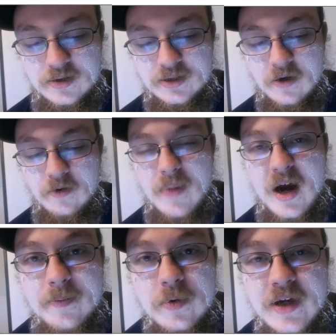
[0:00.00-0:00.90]
So
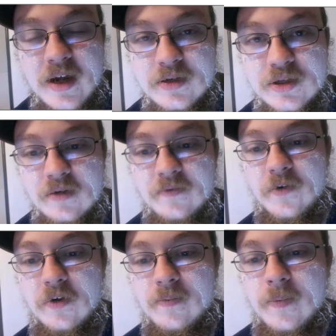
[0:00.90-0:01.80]
my prediction
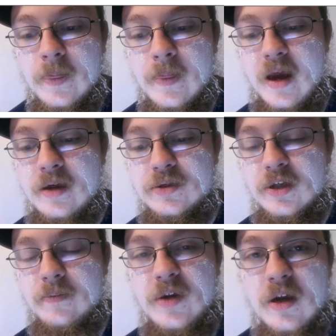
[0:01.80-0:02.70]
for
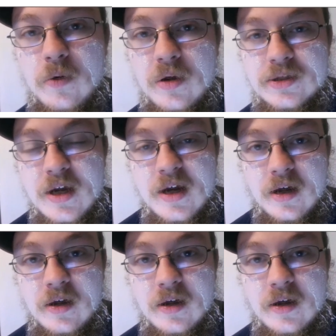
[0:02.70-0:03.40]
SMU is